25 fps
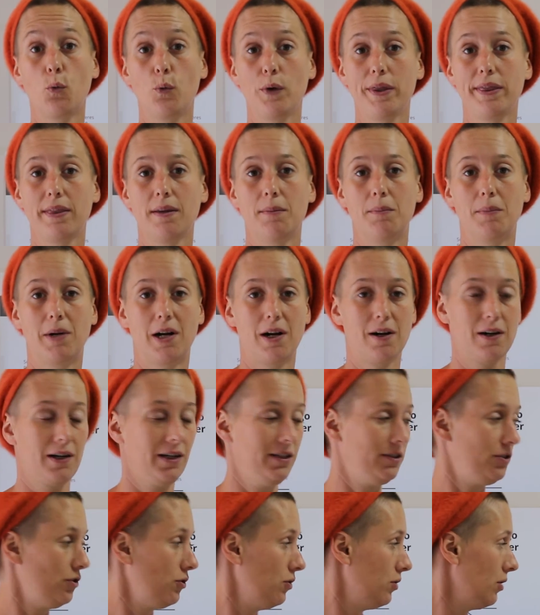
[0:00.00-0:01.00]
with the
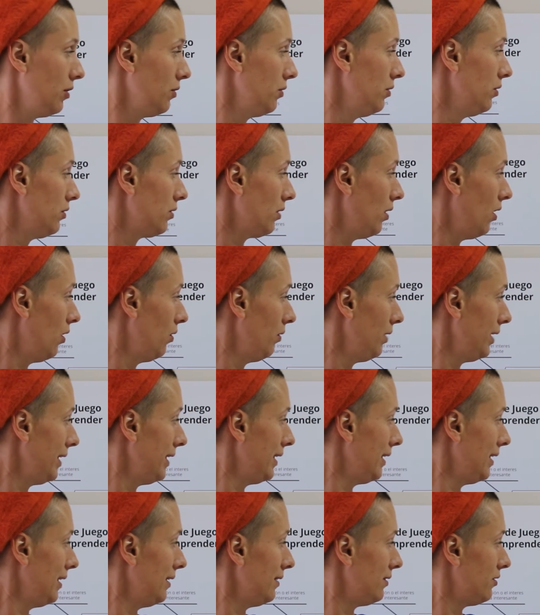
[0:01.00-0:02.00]
market, you don't only
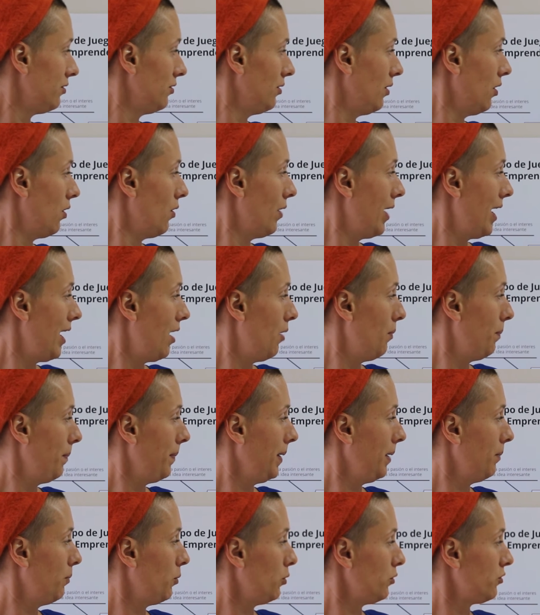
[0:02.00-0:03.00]
need to know how
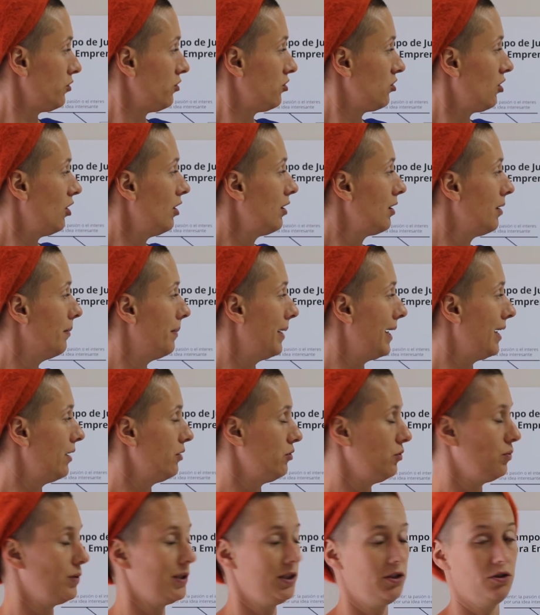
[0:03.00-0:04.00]
people talk
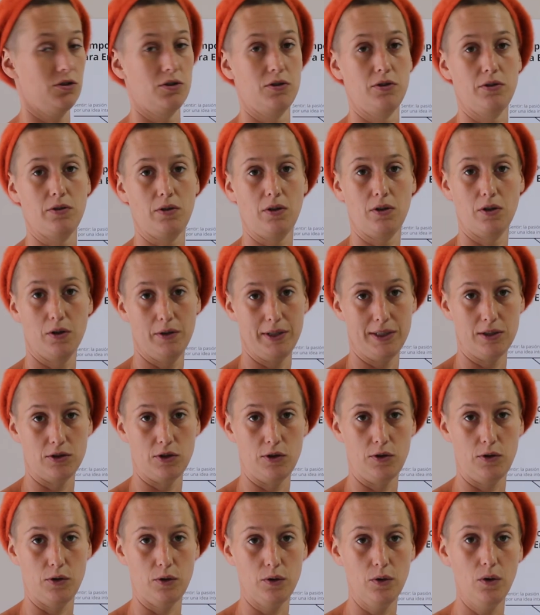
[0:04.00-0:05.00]
about what you're going to
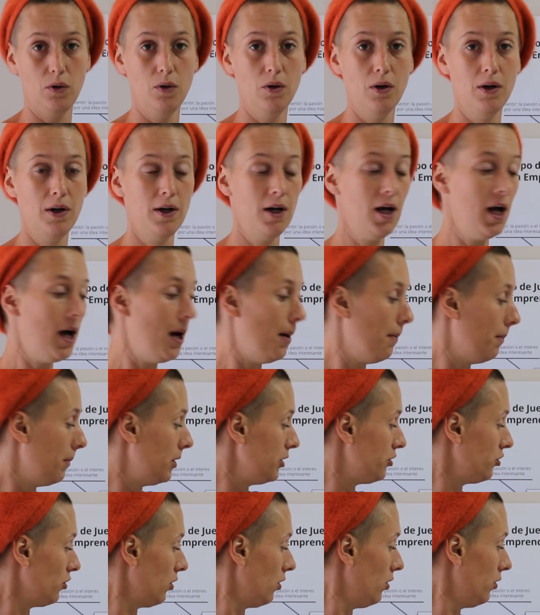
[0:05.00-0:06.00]
do,
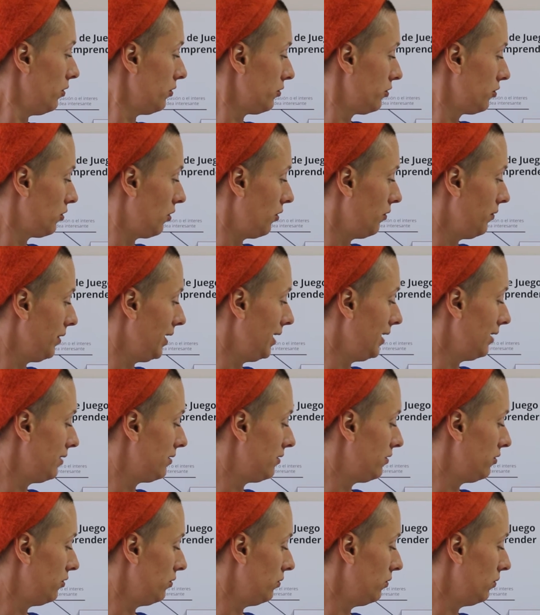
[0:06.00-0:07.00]
but you also need
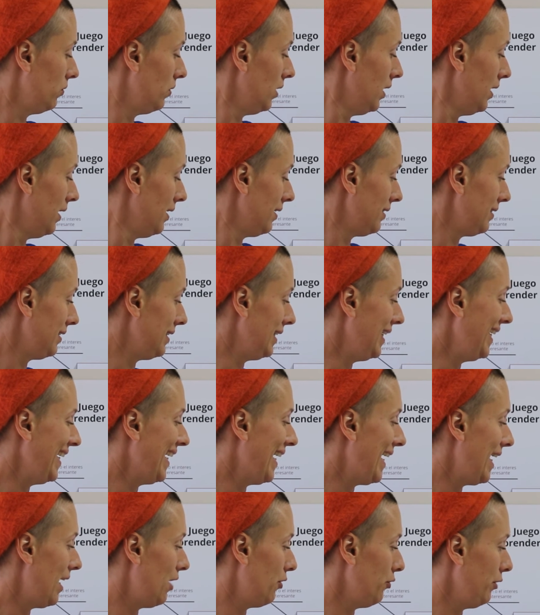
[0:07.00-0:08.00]
to see
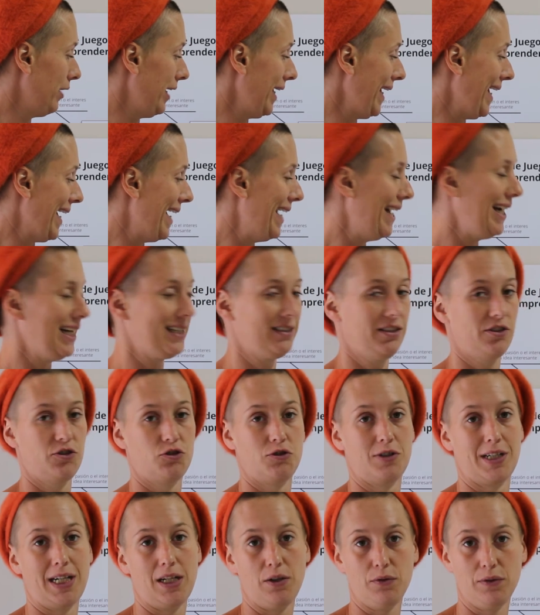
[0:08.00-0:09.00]
how they act
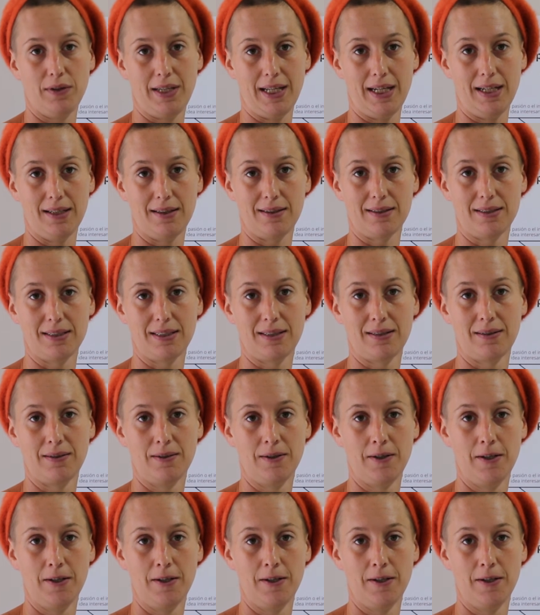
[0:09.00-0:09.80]
around that.